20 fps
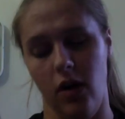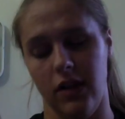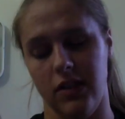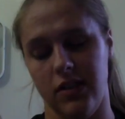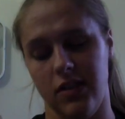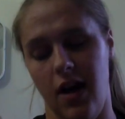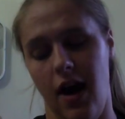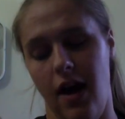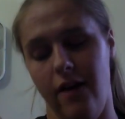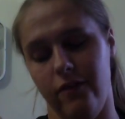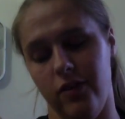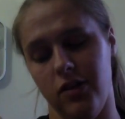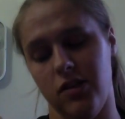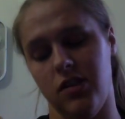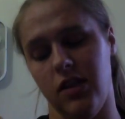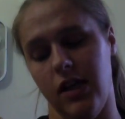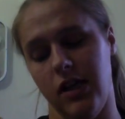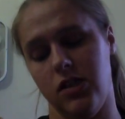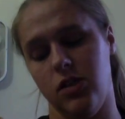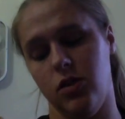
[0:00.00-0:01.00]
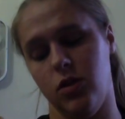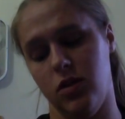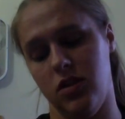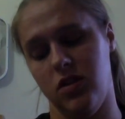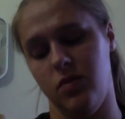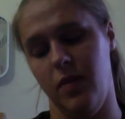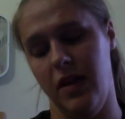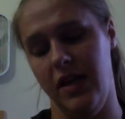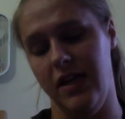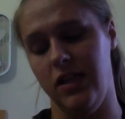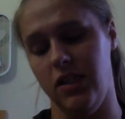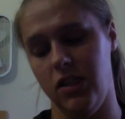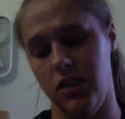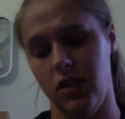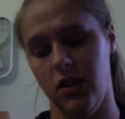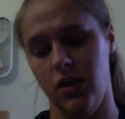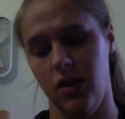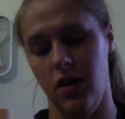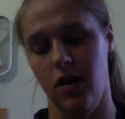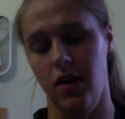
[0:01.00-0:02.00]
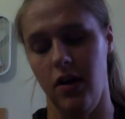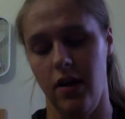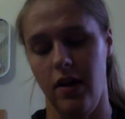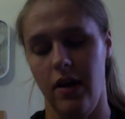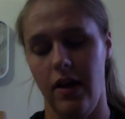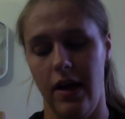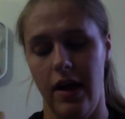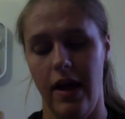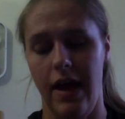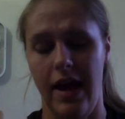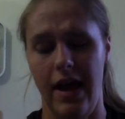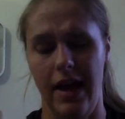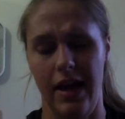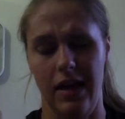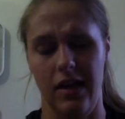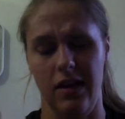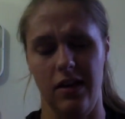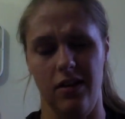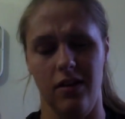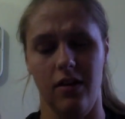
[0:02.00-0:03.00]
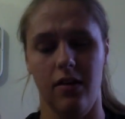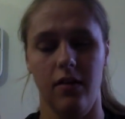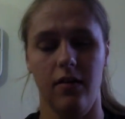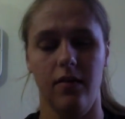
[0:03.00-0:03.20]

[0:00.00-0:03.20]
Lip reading: it's conversational speech, and